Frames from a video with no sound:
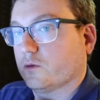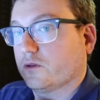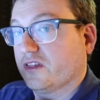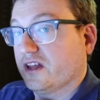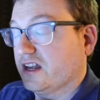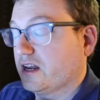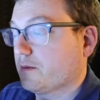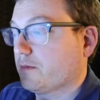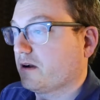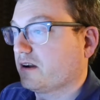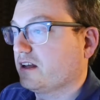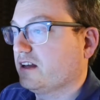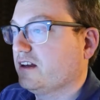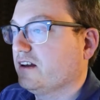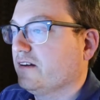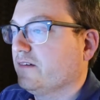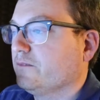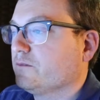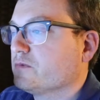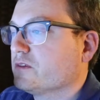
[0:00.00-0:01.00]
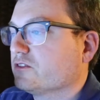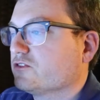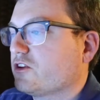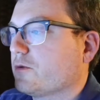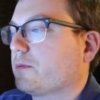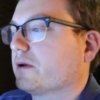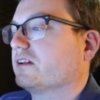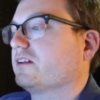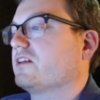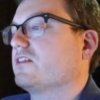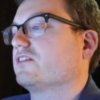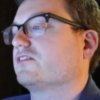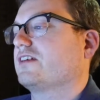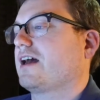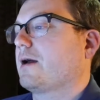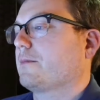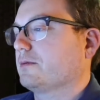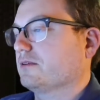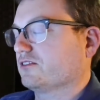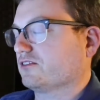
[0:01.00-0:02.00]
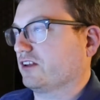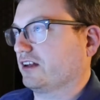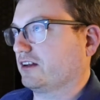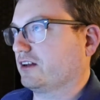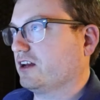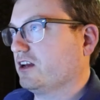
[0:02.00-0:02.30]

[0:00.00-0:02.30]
with anybody, typically this happens